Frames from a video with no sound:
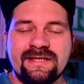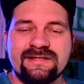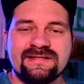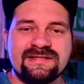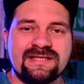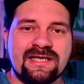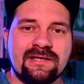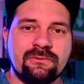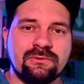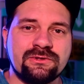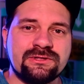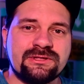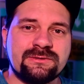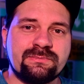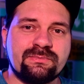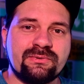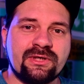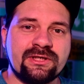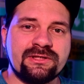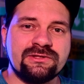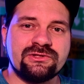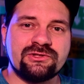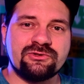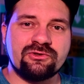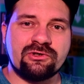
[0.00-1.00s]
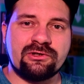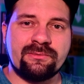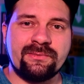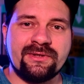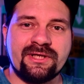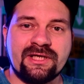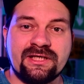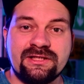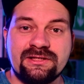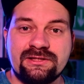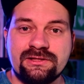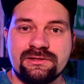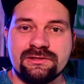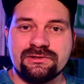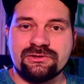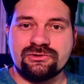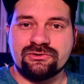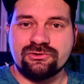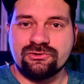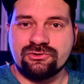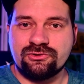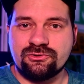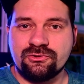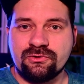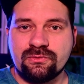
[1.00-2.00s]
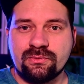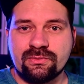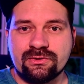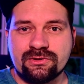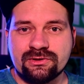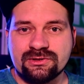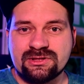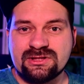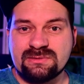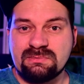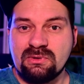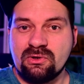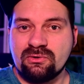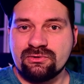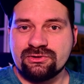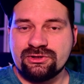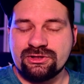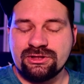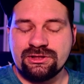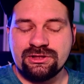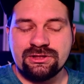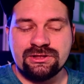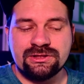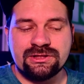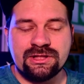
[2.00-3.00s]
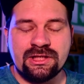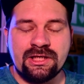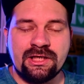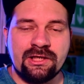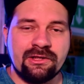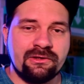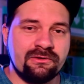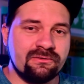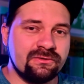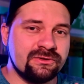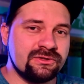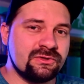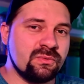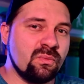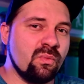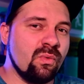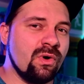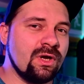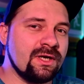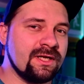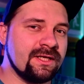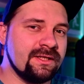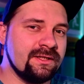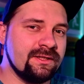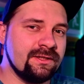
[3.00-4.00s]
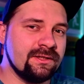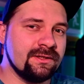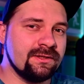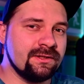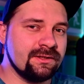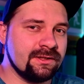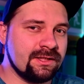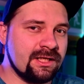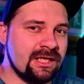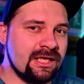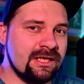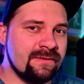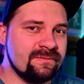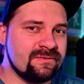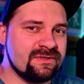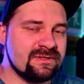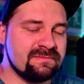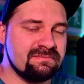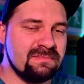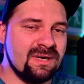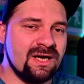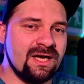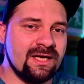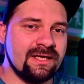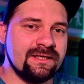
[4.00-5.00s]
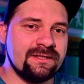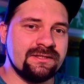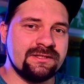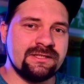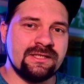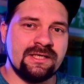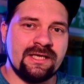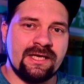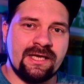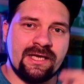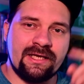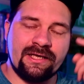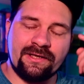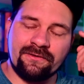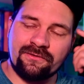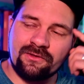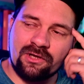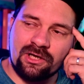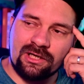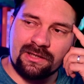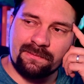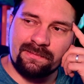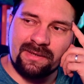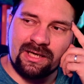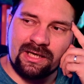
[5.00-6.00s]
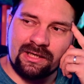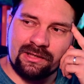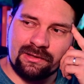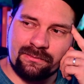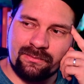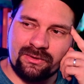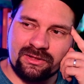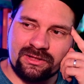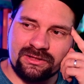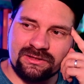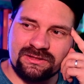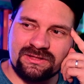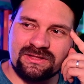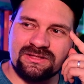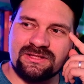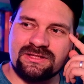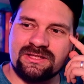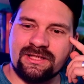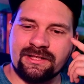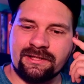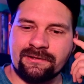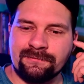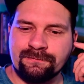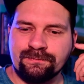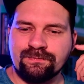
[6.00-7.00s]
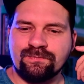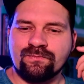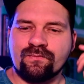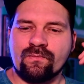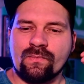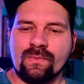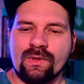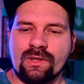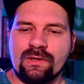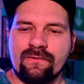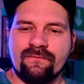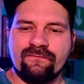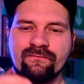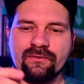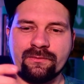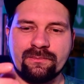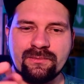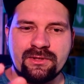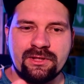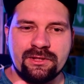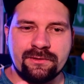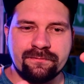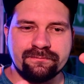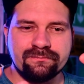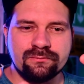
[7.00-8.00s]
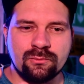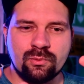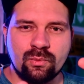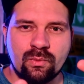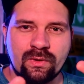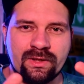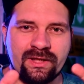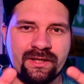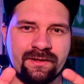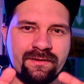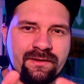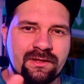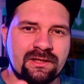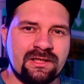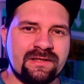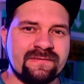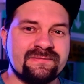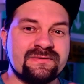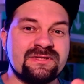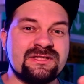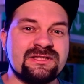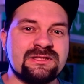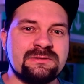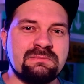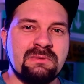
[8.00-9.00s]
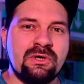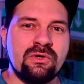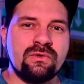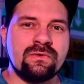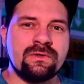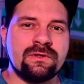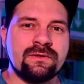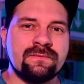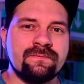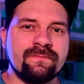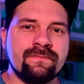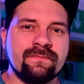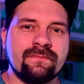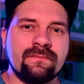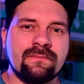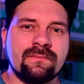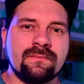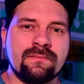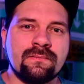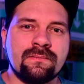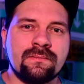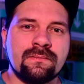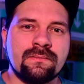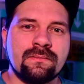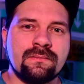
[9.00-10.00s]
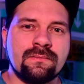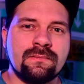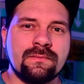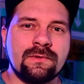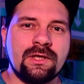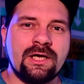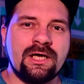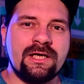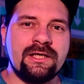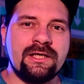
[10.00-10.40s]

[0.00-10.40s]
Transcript: I was brainstorming ideas to shoot with the smoke genies, there was one idea that came to mind, and I thought about it because it's like, for me, when I think of smoke, I